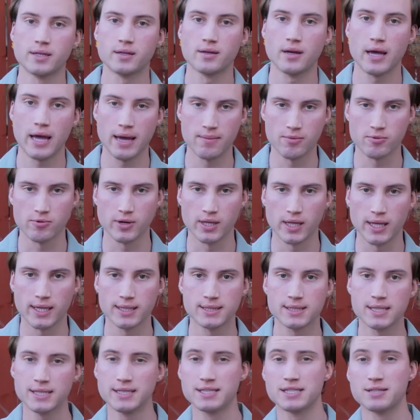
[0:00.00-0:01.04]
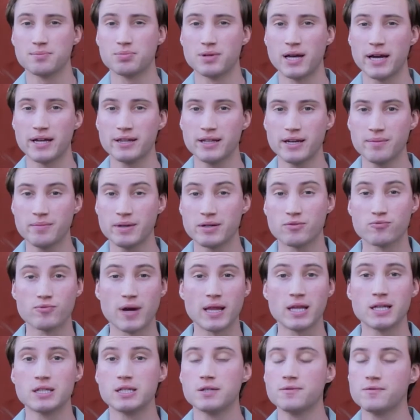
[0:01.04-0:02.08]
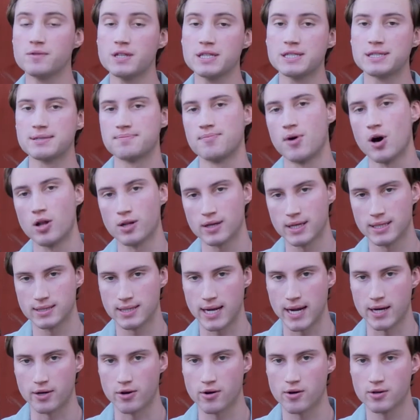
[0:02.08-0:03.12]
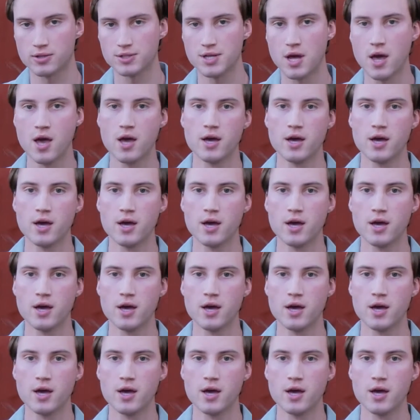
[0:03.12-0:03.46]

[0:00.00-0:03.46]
Amaryllis is to plant them in relatively small containers.